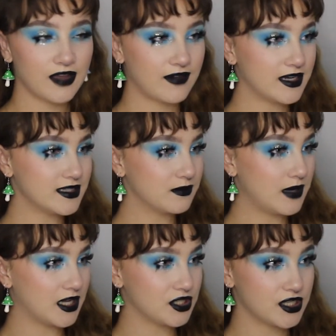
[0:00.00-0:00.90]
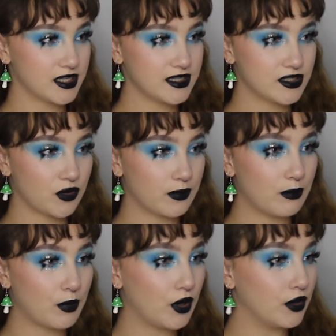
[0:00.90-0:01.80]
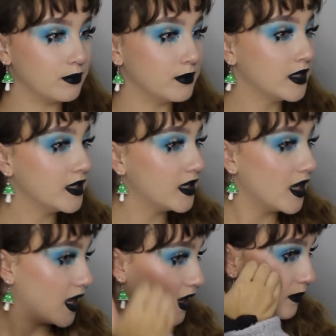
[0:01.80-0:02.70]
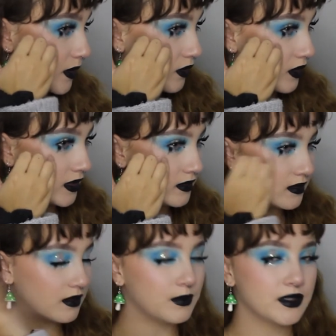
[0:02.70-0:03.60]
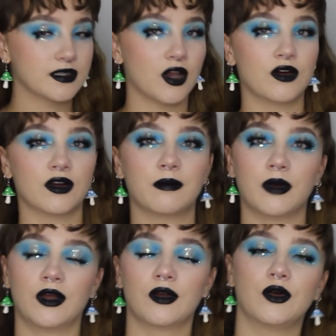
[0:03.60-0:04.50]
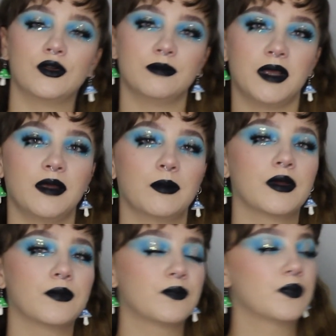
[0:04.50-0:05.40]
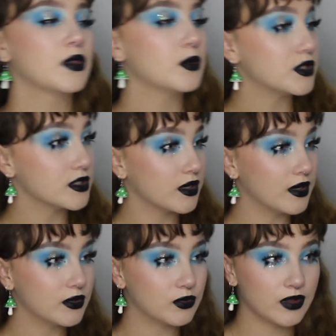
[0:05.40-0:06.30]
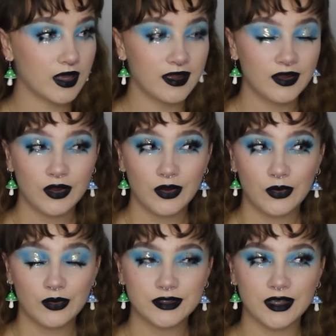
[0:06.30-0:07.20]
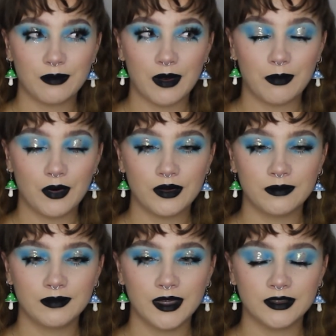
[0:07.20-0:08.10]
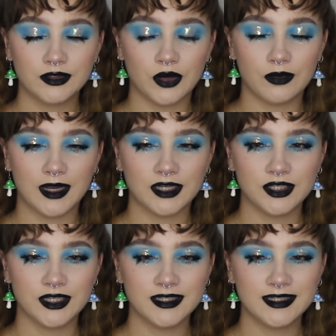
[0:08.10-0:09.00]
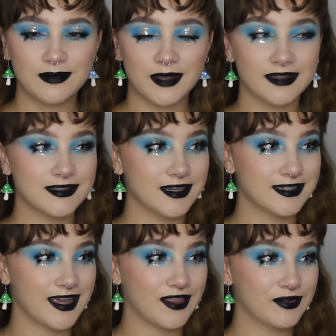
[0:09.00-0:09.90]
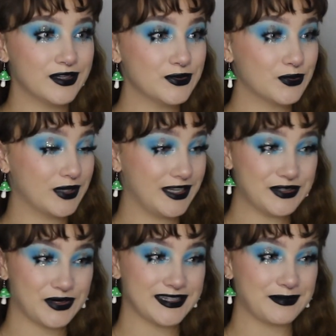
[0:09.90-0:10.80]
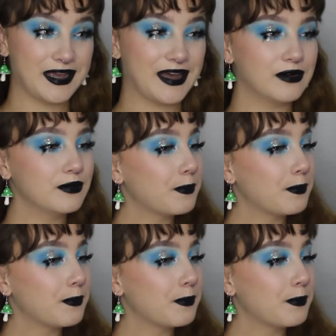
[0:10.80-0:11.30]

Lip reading: I've added some lashes, top and bottom. I got a little mascara mark on me, but we're just going to ignore that. Also my bottom and top lashes keep getting stuck together and it's really stressing me out.